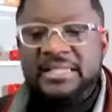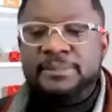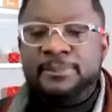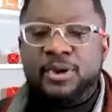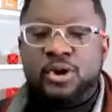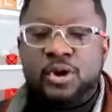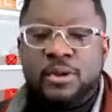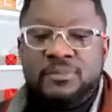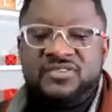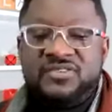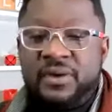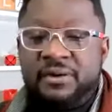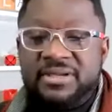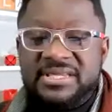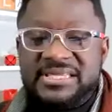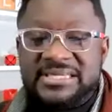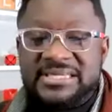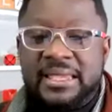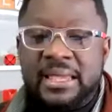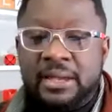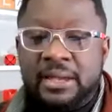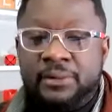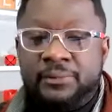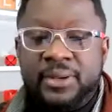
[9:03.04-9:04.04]
it becomes very
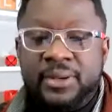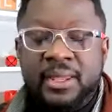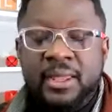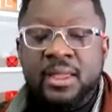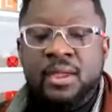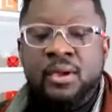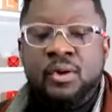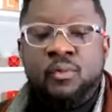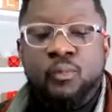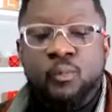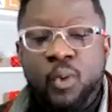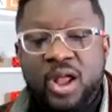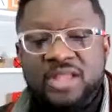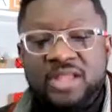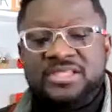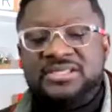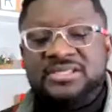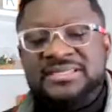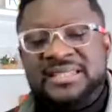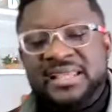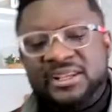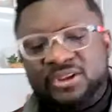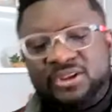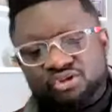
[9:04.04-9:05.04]
scary, what
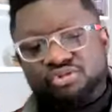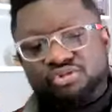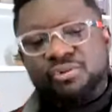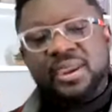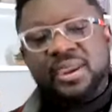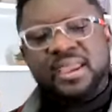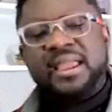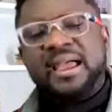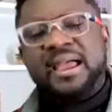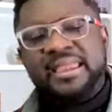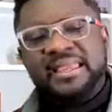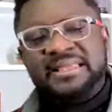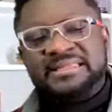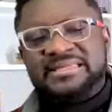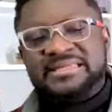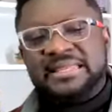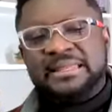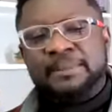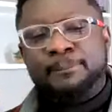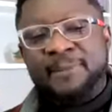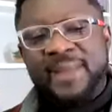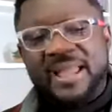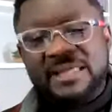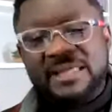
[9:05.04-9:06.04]
they trigger is an
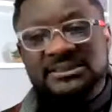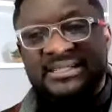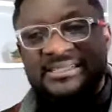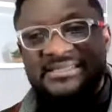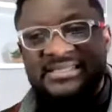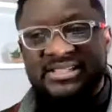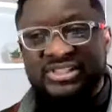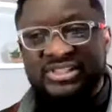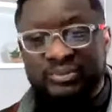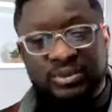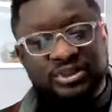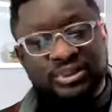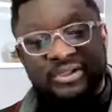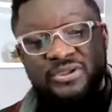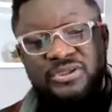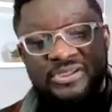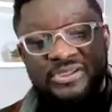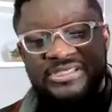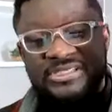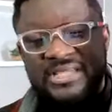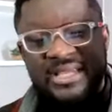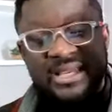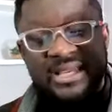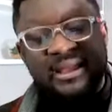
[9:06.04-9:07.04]
emergency situation to
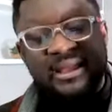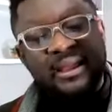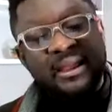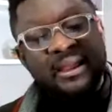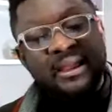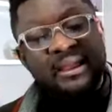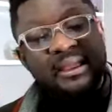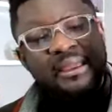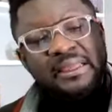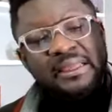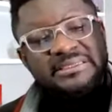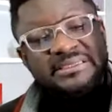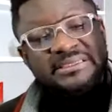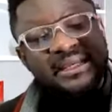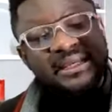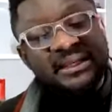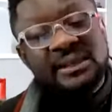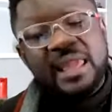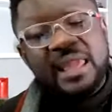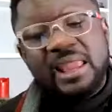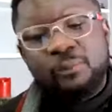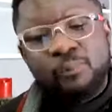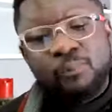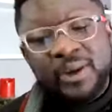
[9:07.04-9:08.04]
say, it's
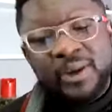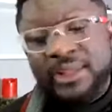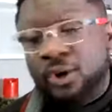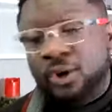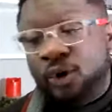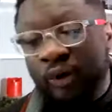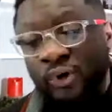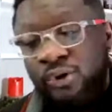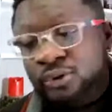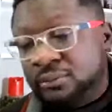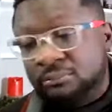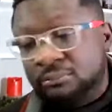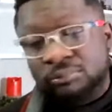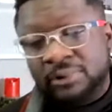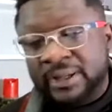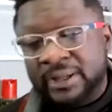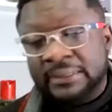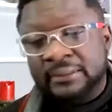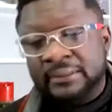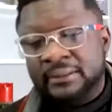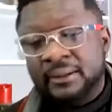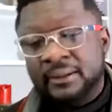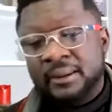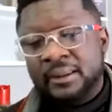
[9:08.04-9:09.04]
either I win or
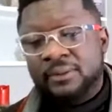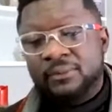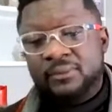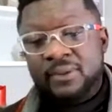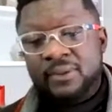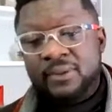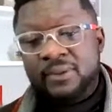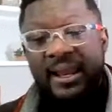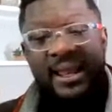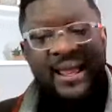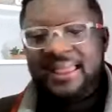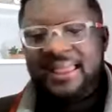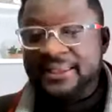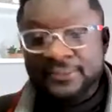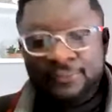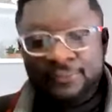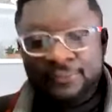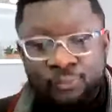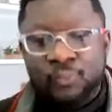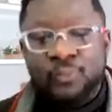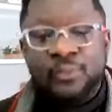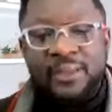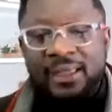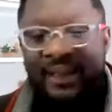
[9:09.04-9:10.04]
win, right? I
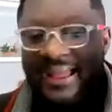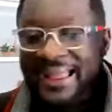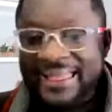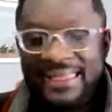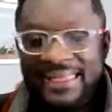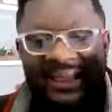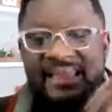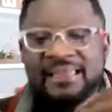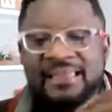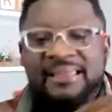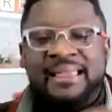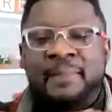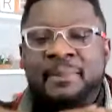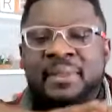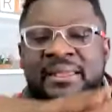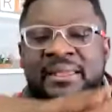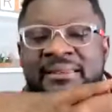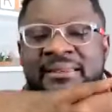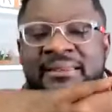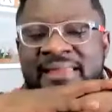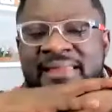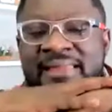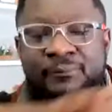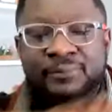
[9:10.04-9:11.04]
know,
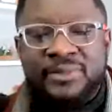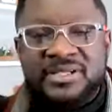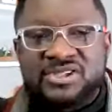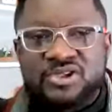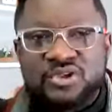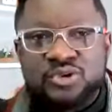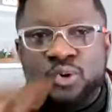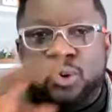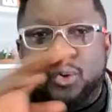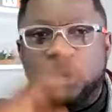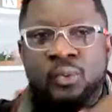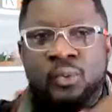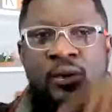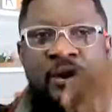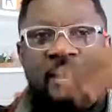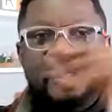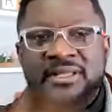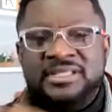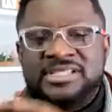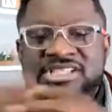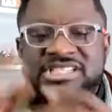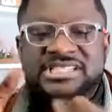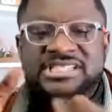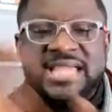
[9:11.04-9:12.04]
there is no
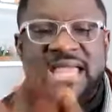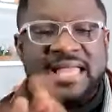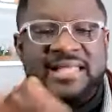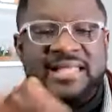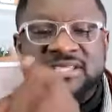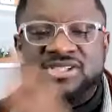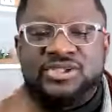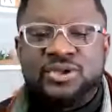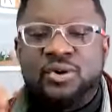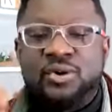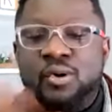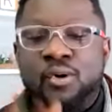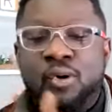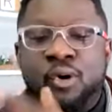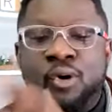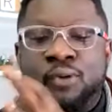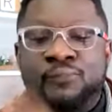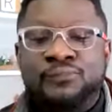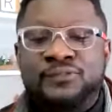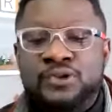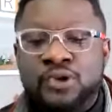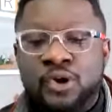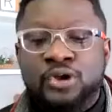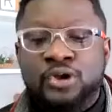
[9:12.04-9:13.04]
chance
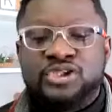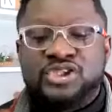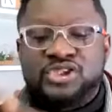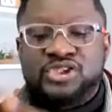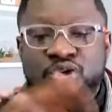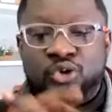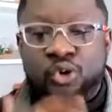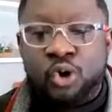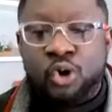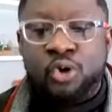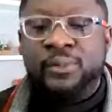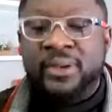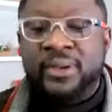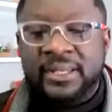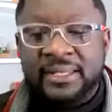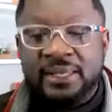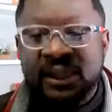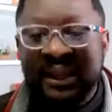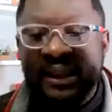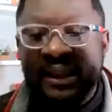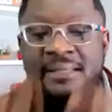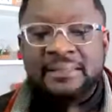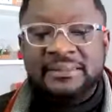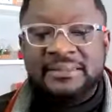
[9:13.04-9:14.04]
of not
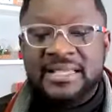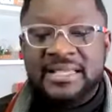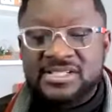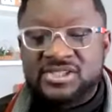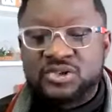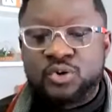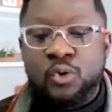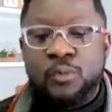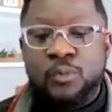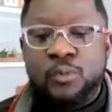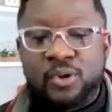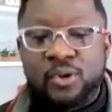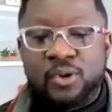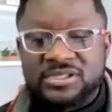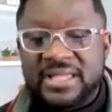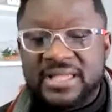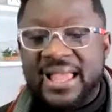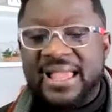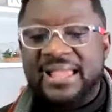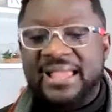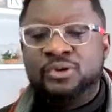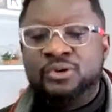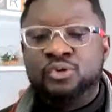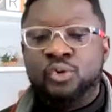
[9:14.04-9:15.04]
scoring this goal because
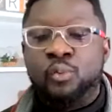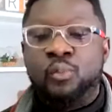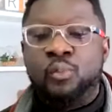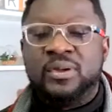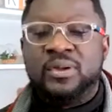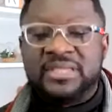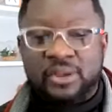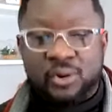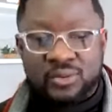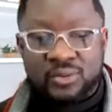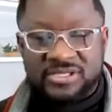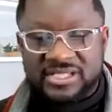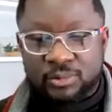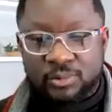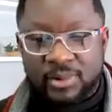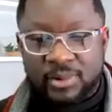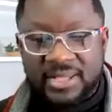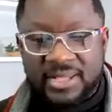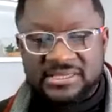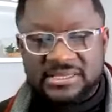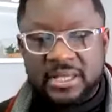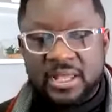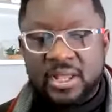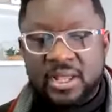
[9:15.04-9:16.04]
I know what the
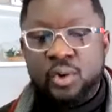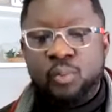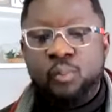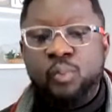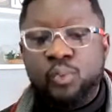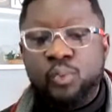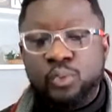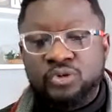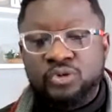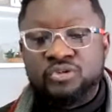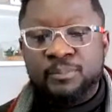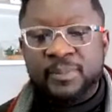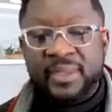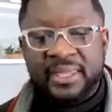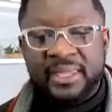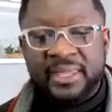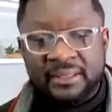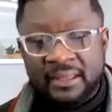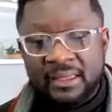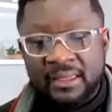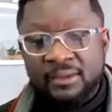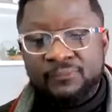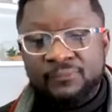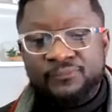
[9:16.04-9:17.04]
consequence would
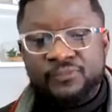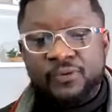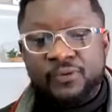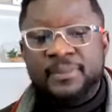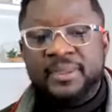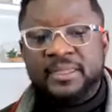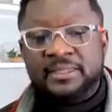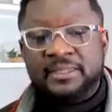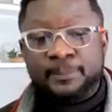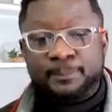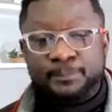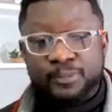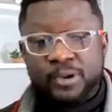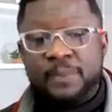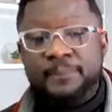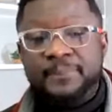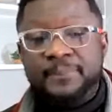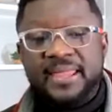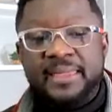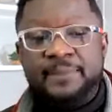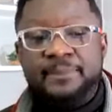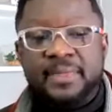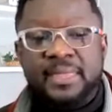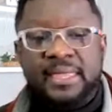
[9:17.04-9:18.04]
mean for me. The
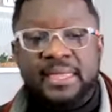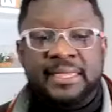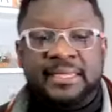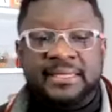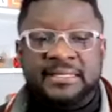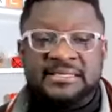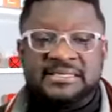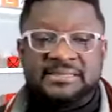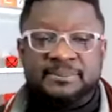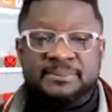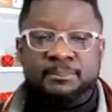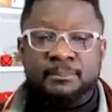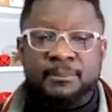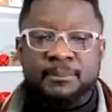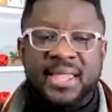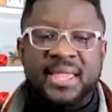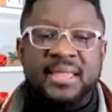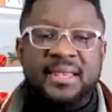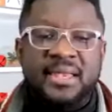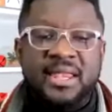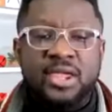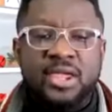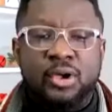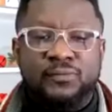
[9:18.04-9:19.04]
problem is
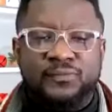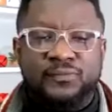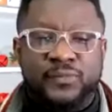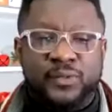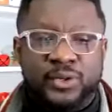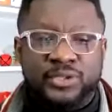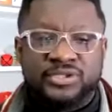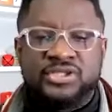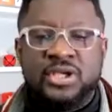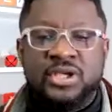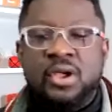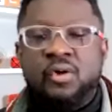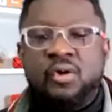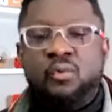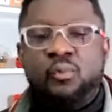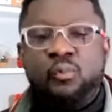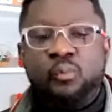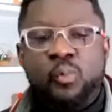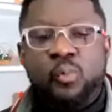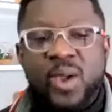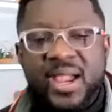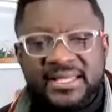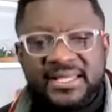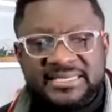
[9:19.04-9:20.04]
many of us
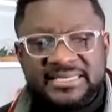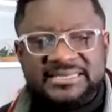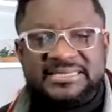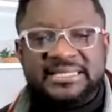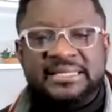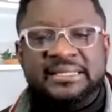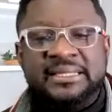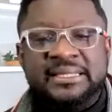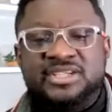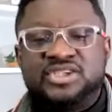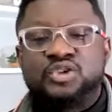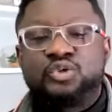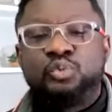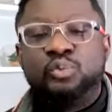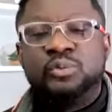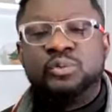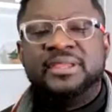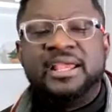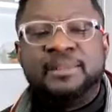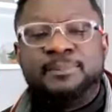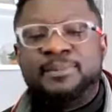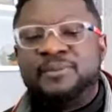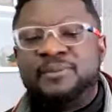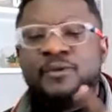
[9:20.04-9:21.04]
wait till it's too
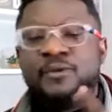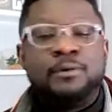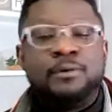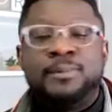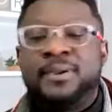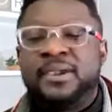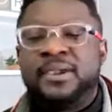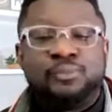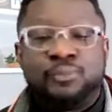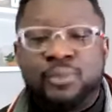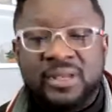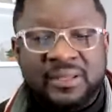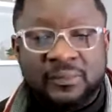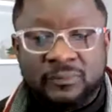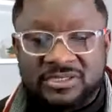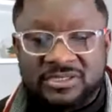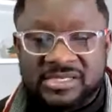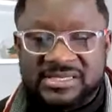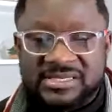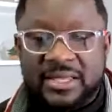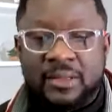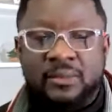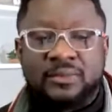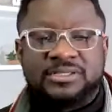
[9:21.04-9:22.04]
late before we begin to run
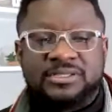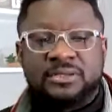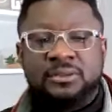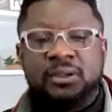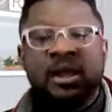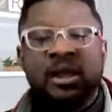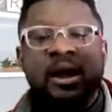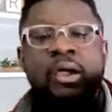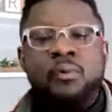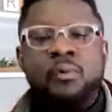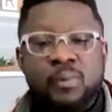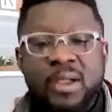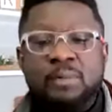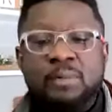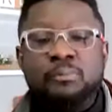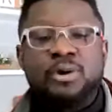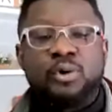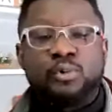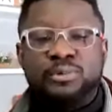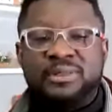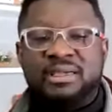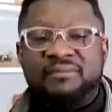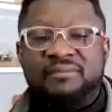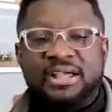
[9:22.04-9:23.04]
helter-skelter, when we
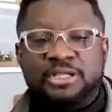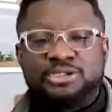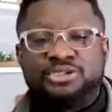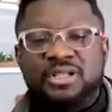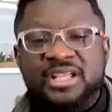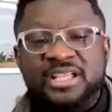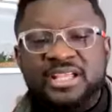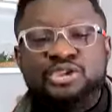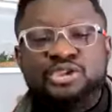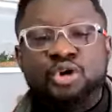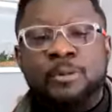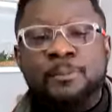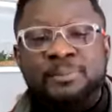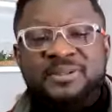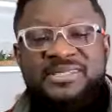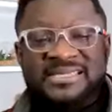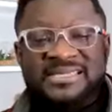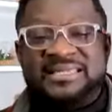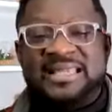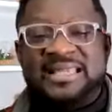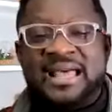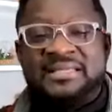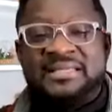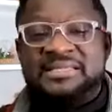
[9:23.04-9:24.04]
could have actually
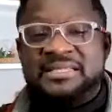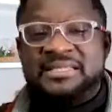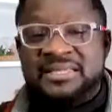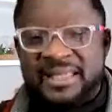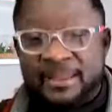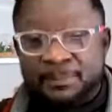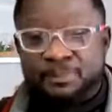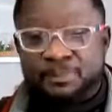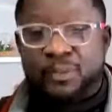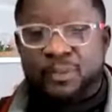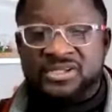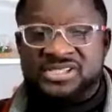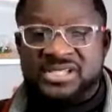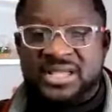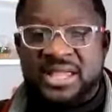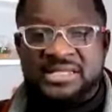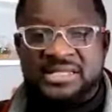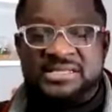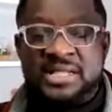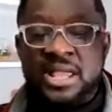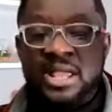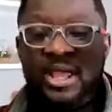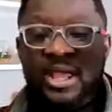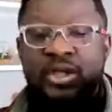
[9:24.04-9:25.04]
jump-started that
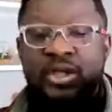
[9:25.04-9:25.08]
process.